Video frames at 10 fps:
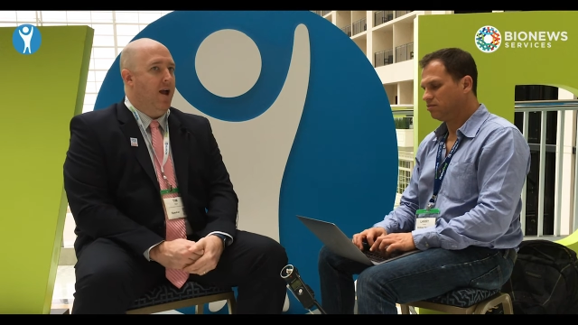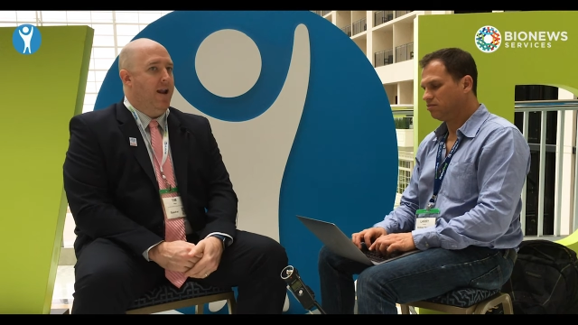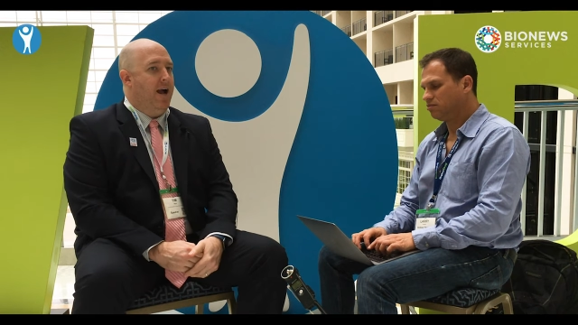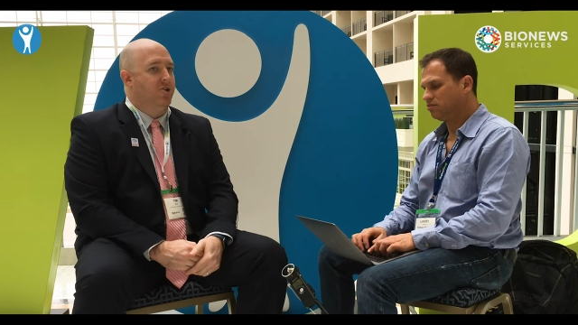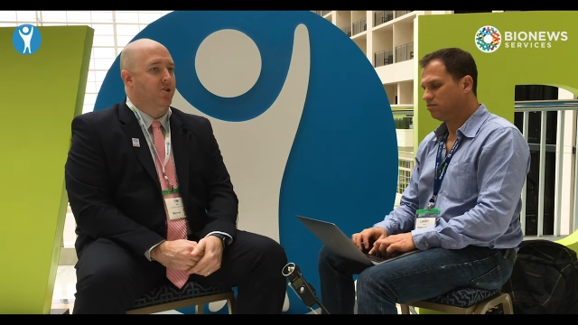
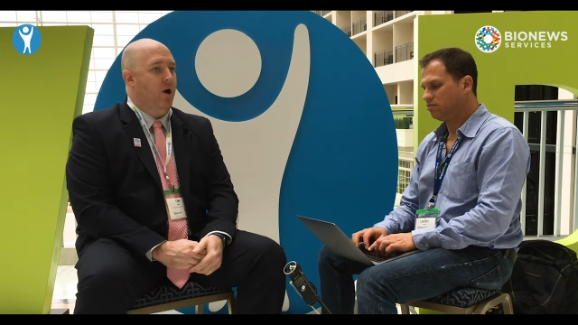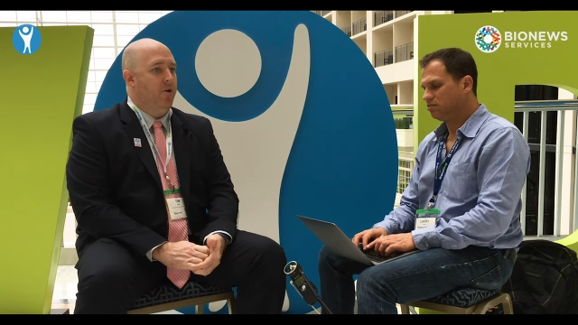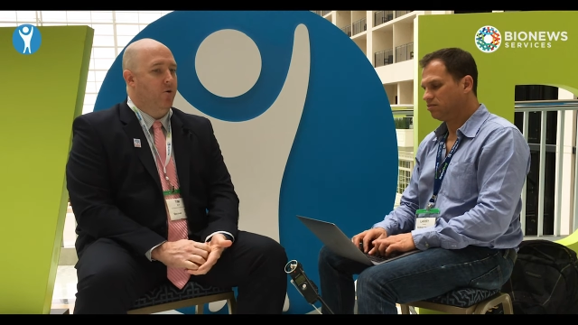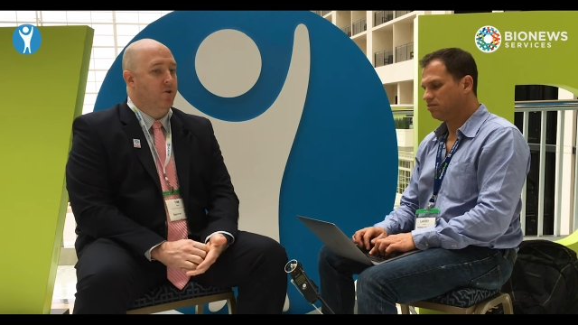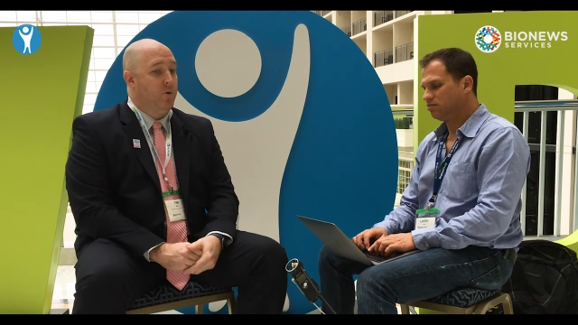Speaker 1: And actually,
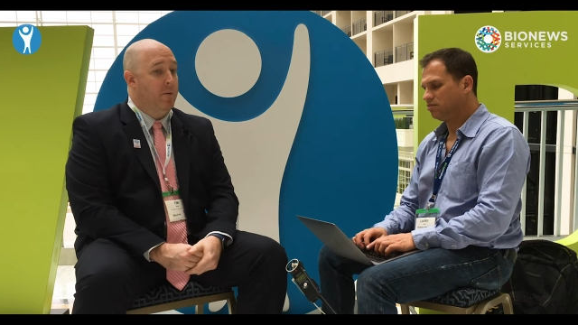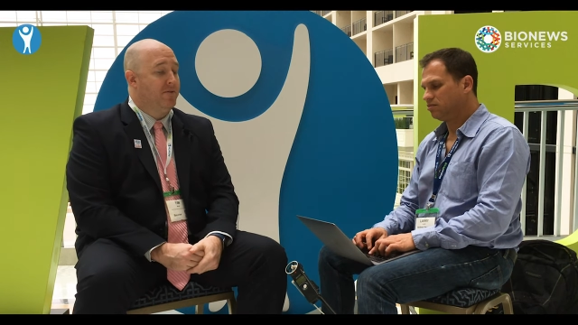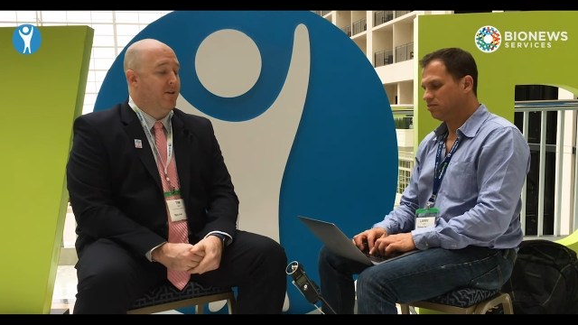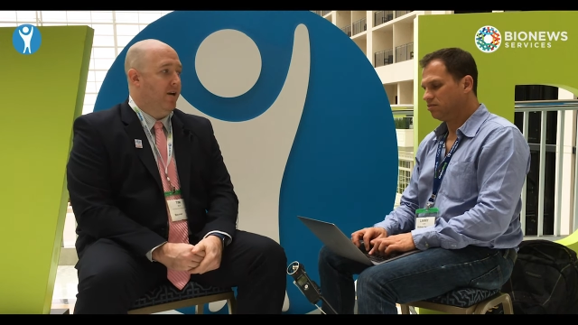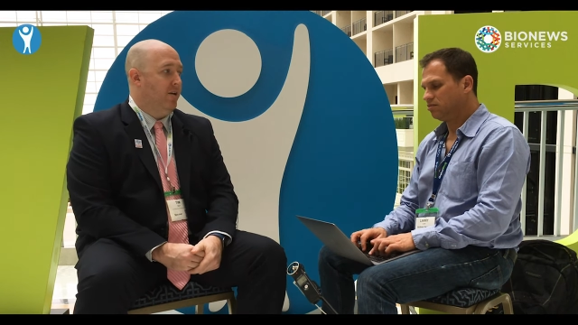on Nord's
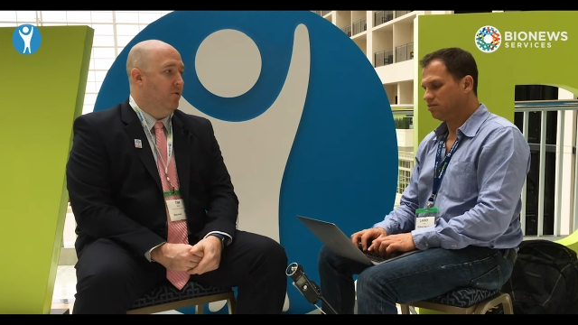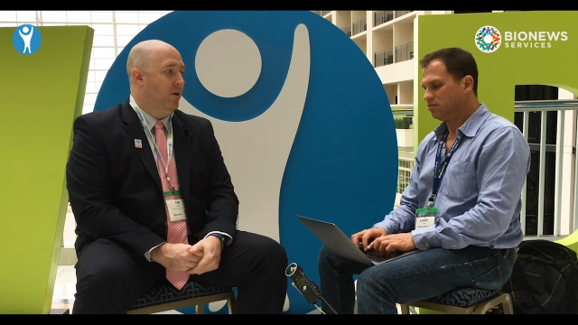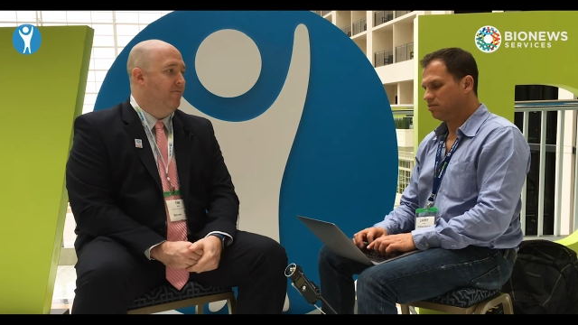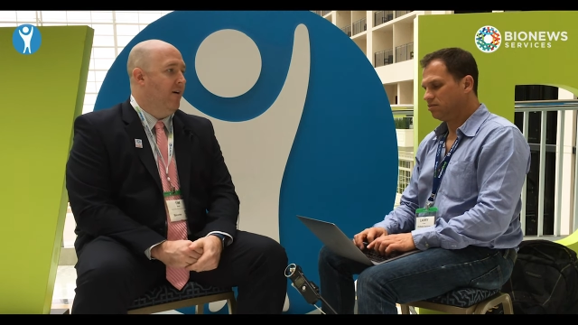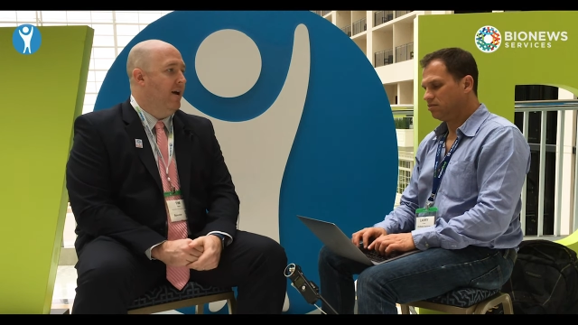website, you
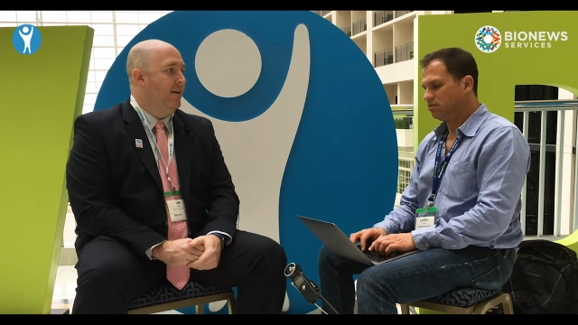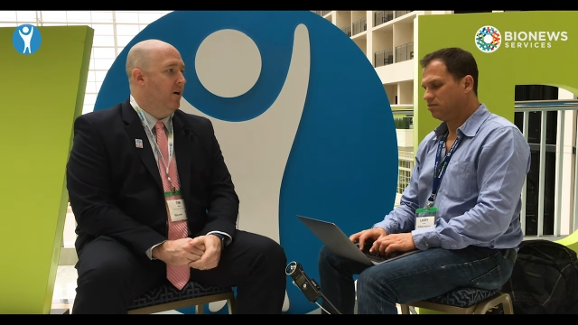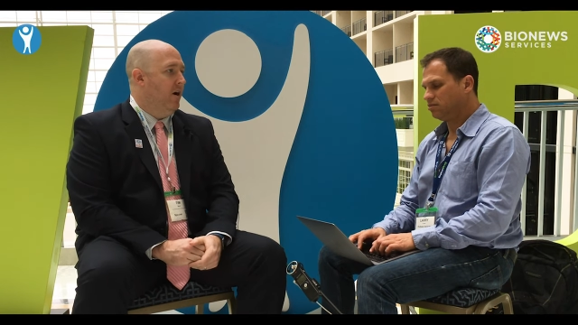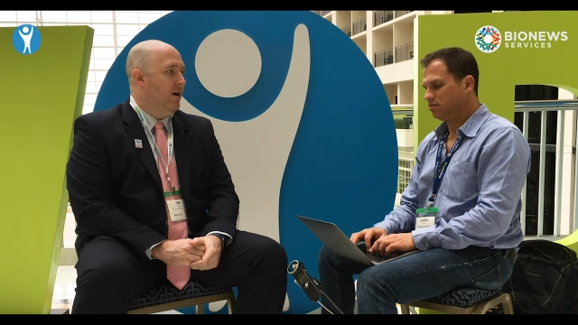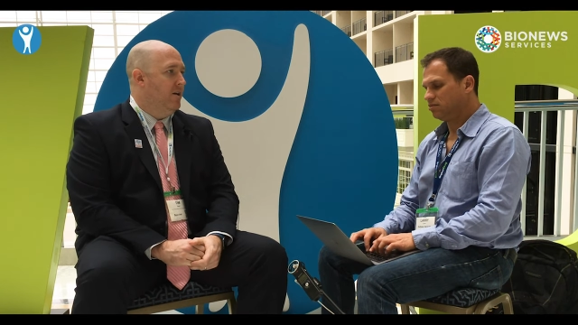can find
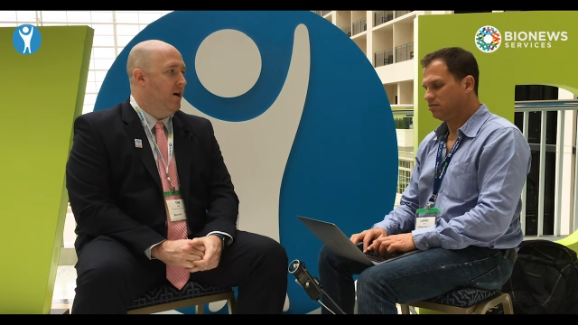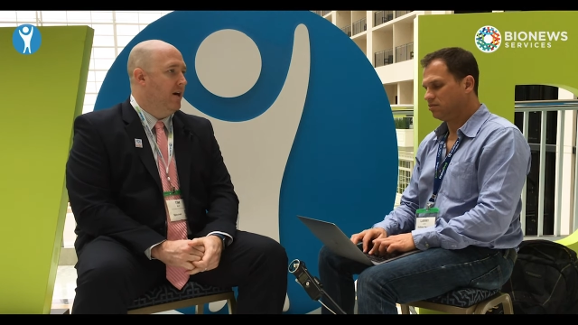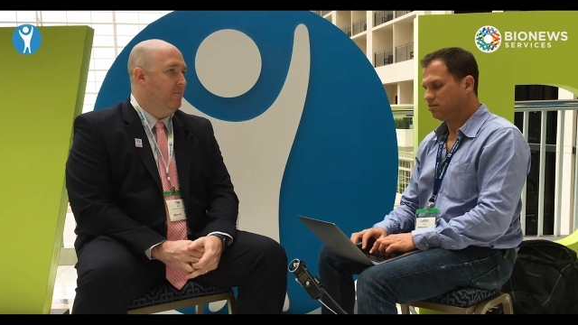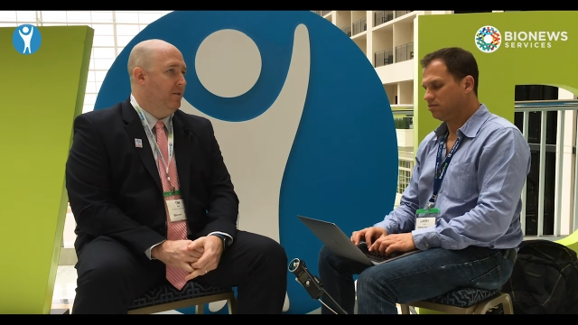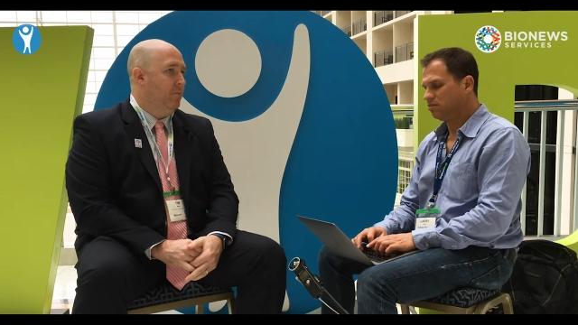uh, a
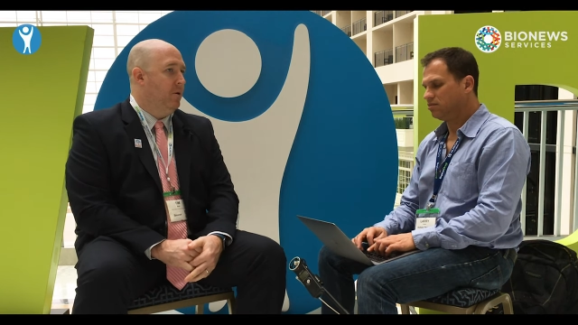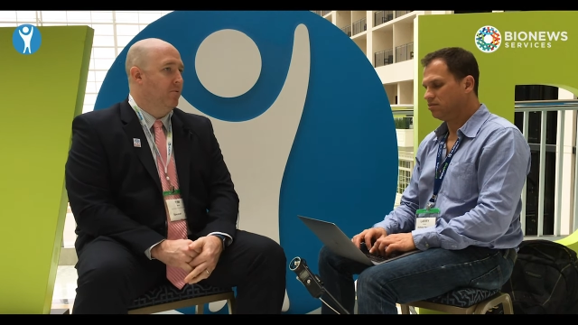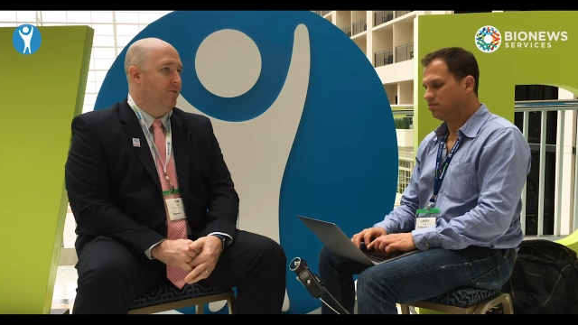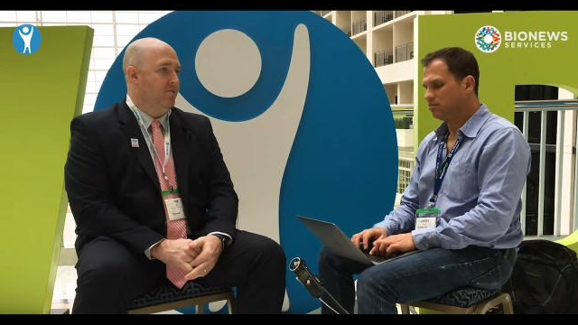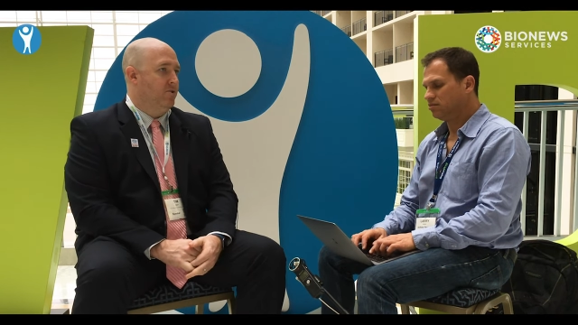document that we
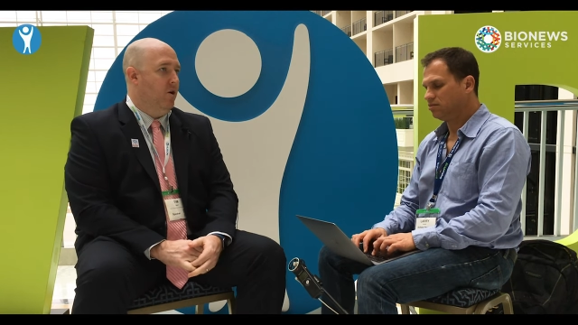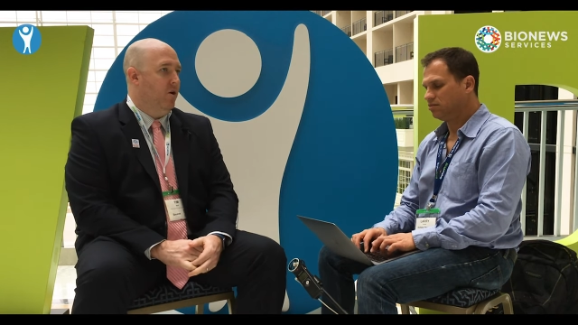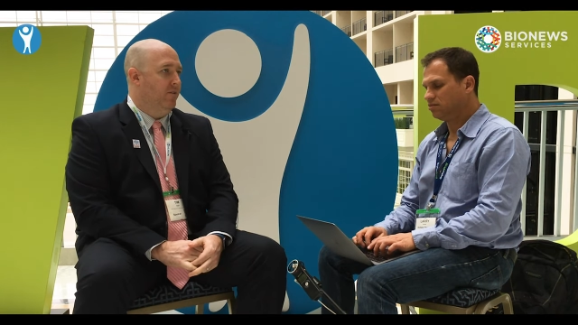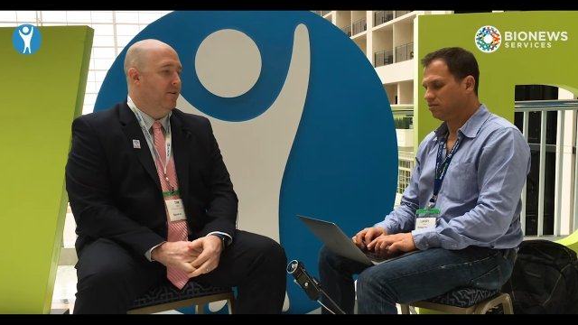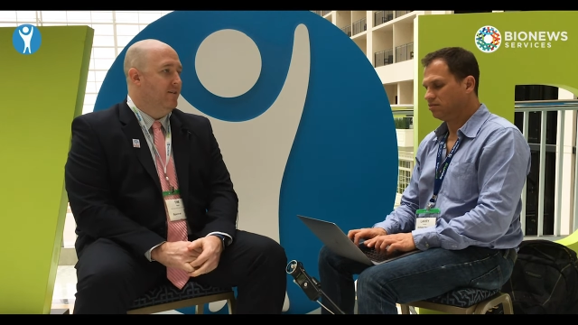produced called